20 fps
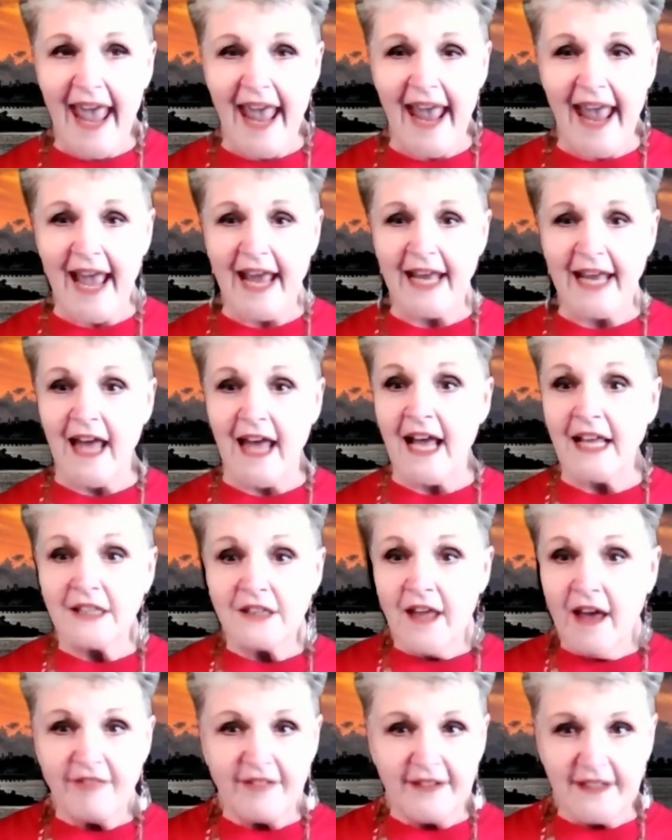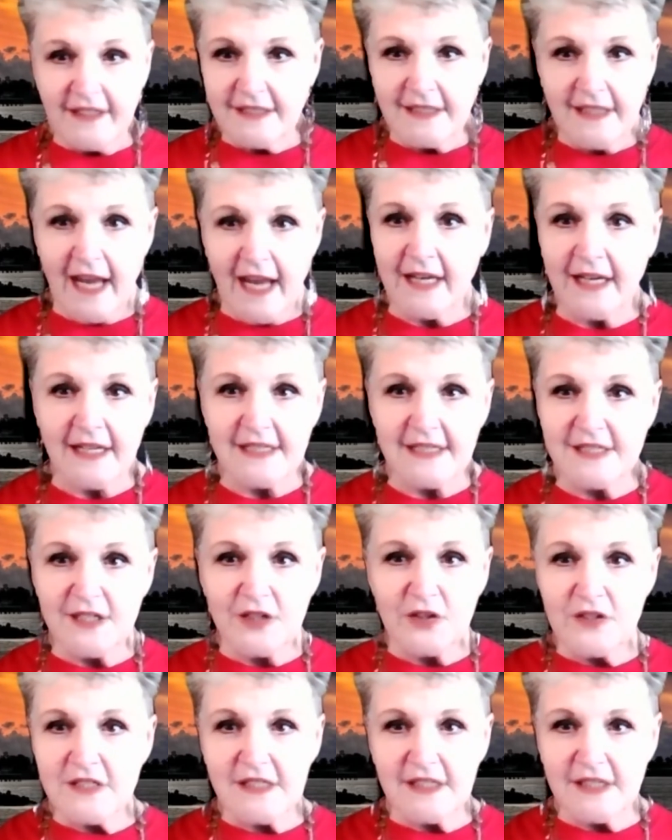And I love it. And I
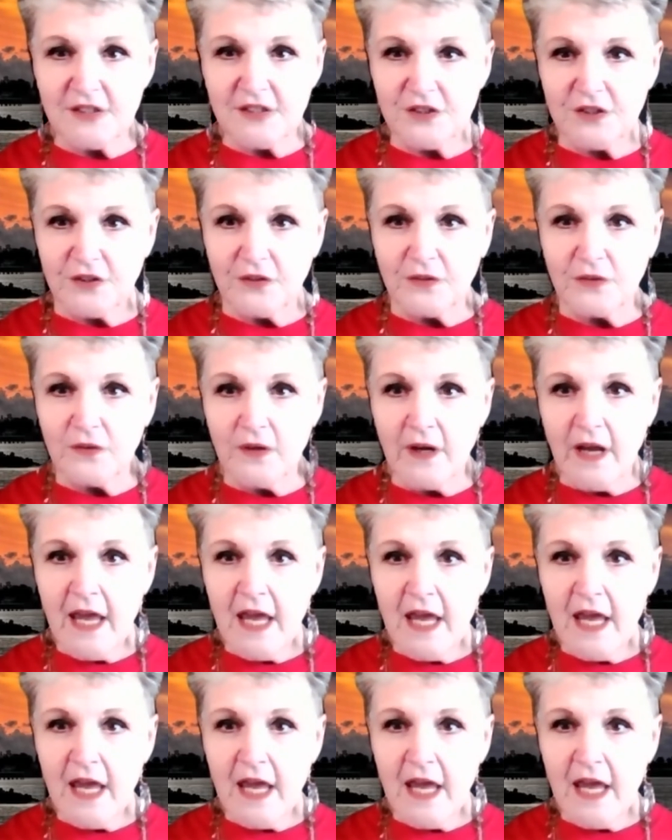seriously do.